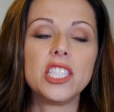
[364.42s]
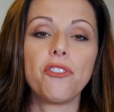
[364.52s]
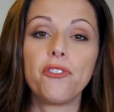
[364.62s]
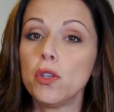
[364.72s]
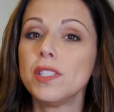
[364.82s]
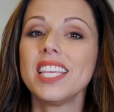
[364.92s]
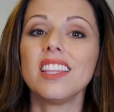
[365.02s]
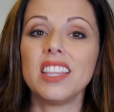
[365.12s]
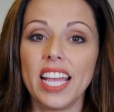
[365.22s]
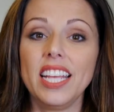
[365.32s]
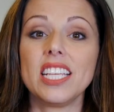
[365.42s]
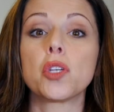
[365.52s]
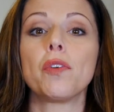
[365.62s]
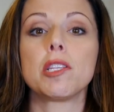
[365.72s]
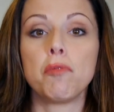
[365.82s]
Diffusing the light is
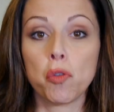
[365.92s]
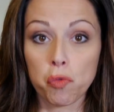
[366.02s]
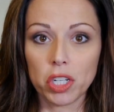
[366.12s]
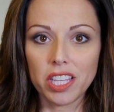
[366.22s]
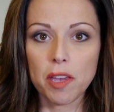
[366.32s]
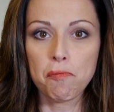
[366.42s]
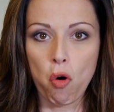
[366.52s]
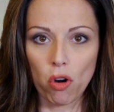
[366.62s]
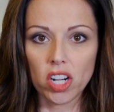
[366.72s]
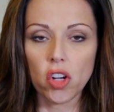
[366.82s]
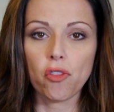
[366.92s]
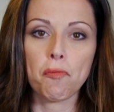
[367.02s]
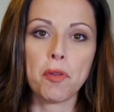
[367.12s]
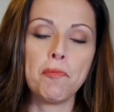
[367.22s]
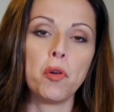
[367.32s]
going to be really important for
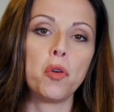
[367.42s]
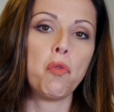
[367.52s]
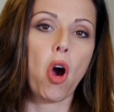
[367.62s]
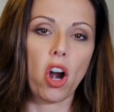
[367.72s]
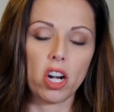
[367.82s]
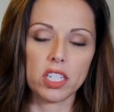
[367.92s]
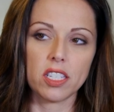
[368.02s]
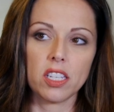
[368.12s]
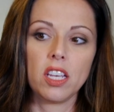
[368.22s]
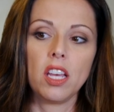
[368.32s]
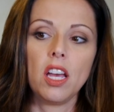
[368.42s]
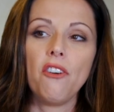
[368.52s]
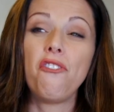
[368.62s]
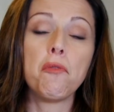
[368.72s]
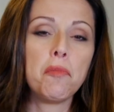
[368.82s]
people who aren't
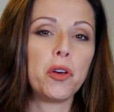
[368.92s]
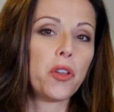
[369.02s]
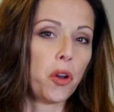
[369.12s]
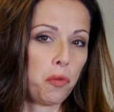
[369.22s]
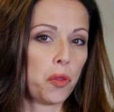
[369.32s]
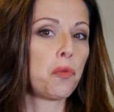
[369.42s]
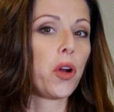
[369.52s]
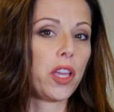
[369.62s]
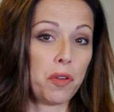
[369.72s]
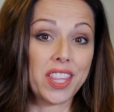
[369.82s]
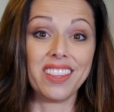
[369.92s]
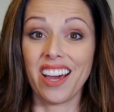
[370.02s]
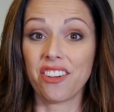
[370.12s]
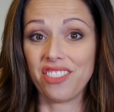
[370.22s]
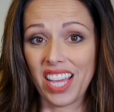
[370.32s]
familiar with working with a
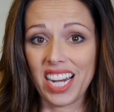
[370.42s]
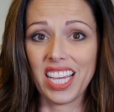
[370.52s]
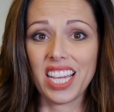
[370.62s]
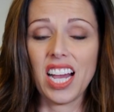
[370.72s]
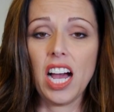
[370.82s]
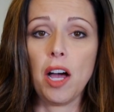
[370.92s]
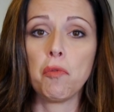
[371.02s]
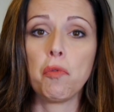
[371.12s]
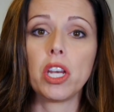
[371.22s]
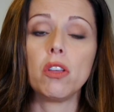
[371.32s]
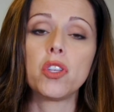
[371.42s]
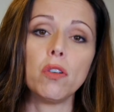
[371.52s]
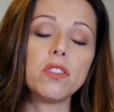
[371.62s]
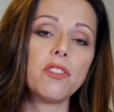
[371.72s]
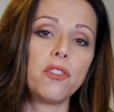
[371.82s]
lot of lighting. When you
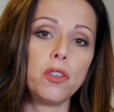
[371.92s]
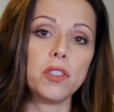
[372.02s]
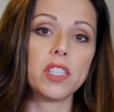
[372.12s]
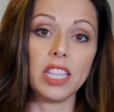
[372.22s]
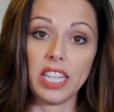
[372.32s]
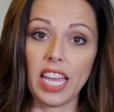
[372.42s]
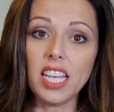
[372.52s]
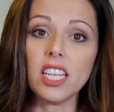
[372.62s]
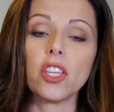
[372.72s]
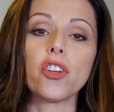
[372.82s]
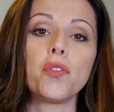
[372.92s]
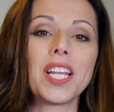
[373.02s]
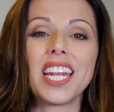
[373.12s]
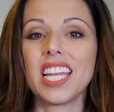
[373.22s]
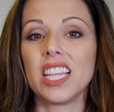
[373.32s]
don't diffuse the light, you're
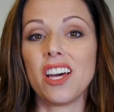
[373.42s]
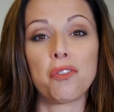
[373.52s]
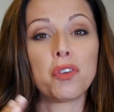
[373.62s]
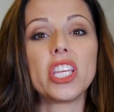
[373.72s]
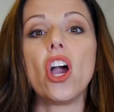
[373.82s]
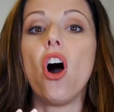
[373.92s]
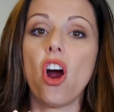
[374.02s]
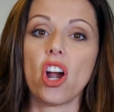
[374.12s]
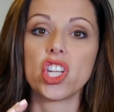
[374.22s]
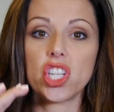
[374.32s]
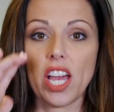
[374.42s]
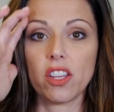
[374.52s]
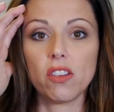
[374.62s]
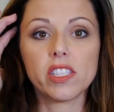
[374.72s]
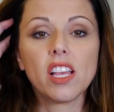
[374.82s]
going to get a lot of really hard
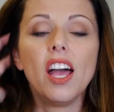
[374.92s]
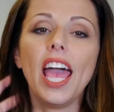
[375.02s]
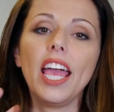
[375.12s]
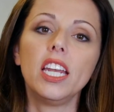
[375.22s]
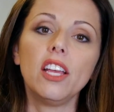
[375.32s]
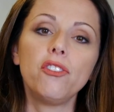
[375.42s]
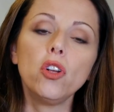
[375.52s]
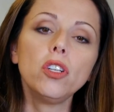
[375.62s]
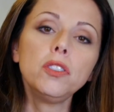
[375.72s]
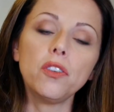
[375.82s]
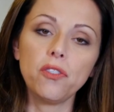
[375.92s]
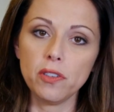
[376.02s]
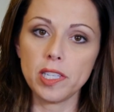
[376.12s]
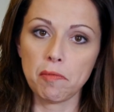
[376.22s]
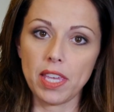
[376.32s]
shadows. And if you don't know what
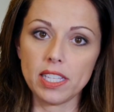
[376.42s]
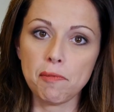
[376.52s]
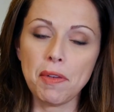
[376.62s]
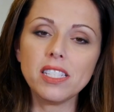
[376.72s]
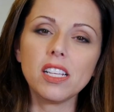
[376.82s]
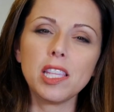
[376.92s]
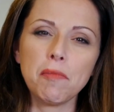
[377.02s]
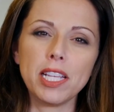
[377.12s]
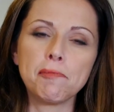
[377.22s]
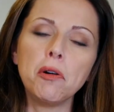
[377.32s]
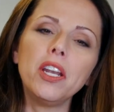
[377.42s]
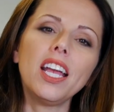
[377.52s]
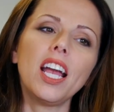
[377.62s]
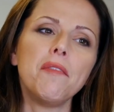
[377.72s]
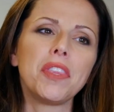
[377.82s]
diffusing means, it basically means
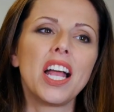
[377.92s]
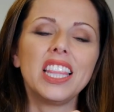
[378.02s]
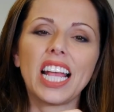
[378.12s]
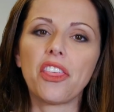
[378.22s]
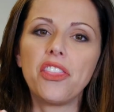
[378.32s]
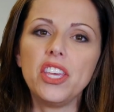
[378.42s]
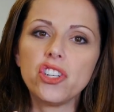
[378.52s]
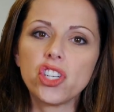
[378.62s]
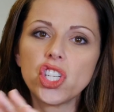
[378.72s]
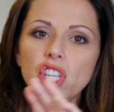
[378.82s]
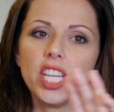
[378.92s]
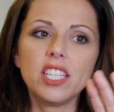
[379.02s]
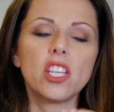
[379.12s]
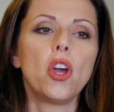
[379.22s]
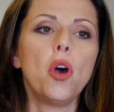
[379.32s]
putting like a thin
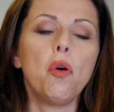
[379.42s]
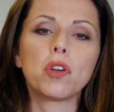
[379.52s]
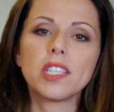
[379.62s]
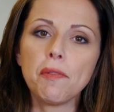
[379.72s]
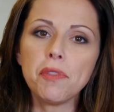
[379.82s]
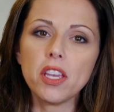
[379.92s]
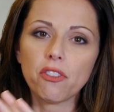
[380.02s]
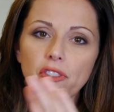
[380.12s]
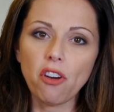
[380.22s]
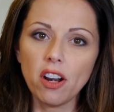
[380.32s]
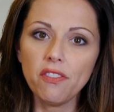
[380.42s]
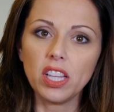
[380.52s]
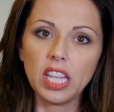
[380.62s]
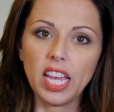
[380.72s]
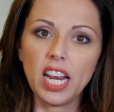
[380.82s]
sheet or something in front of the
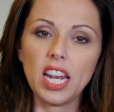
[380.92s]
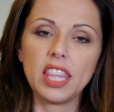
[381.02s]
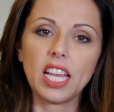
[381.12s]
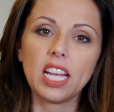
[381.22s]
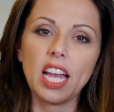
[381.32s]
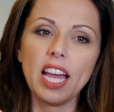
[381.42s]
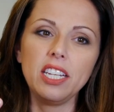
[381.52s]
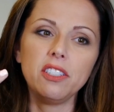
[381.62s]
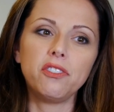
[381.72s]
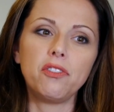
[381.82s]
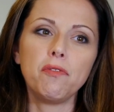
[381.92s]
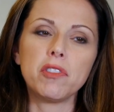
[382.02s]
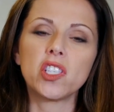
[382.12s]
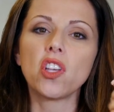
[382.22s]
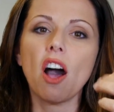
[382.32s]
light that kind of
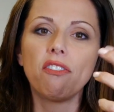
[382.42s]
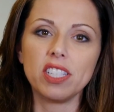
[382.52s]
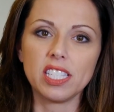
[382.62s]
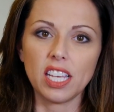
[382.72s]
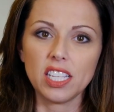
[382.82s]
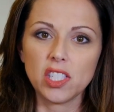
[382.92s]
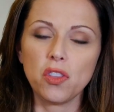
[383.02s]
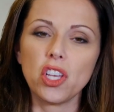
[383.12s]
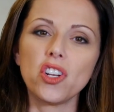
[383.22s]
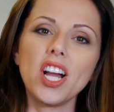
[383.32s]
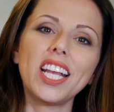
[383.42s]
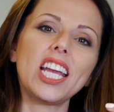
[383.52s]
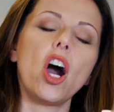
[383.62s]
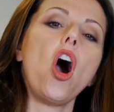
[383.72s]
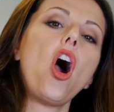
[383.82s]
softens it so that you're not
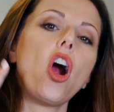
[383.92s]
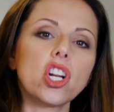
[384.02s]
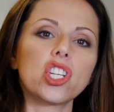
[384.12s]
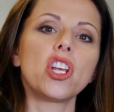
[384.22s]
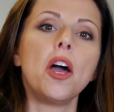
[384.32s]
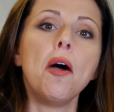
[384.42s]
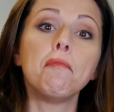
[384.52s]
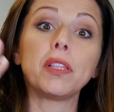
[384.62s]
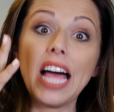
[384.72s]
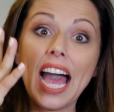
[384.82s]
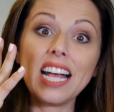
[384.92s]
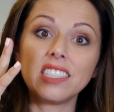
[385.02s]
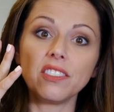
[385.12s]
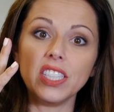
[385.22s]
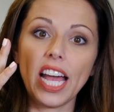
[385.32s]
getting a harsh
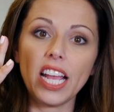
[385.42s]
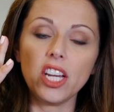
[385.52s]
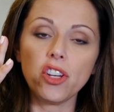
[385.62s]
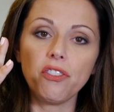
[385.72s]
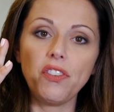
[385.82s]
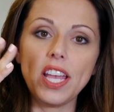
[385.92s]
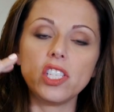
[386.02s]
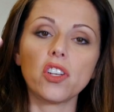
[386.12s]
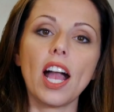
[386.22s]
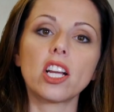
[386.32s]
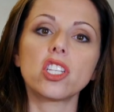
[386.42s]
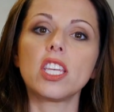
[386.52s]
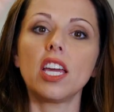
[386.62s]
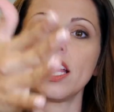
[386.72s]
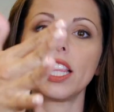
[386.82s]
blast of light in your face. You're actually
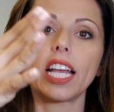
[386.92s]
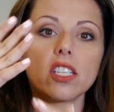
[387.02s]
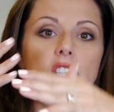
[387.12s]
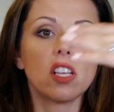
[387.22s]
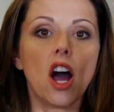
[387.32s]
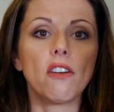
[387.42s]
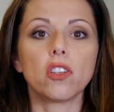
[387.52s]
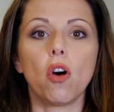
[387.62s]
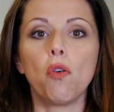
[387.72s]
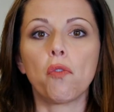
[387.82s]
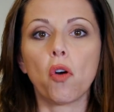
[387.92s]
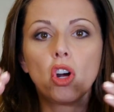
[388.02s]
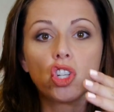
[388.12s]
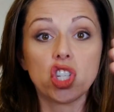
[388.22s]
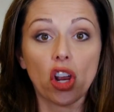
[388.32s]
getting like a soft
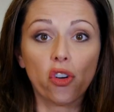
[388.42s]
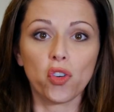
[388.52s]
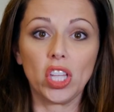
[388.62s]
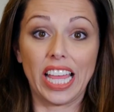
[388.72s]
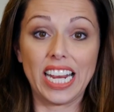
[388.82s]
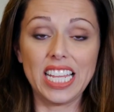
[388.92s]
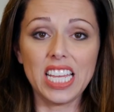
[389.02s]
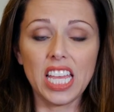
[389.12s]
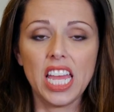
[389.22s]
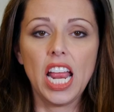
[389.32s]
overall general lighting.